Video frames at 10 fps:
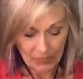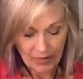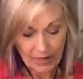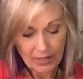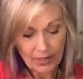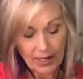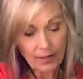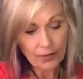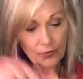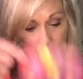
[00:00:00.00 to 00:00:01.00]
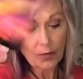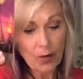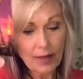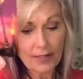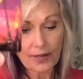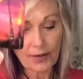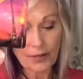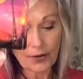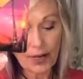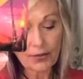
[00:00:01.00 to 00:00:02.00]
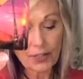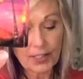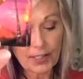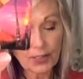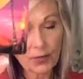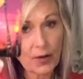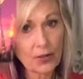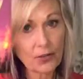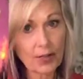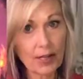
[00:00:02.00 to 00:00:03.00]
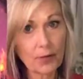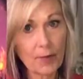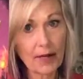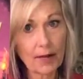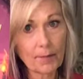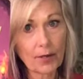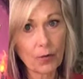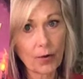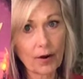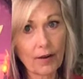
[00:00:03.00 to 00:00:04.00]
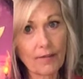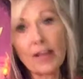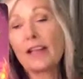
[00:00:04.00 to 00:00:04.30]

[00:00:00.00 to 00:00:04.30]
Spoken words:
Because you got the Three of Wands down here. Energies that surround you that you might not be aware of.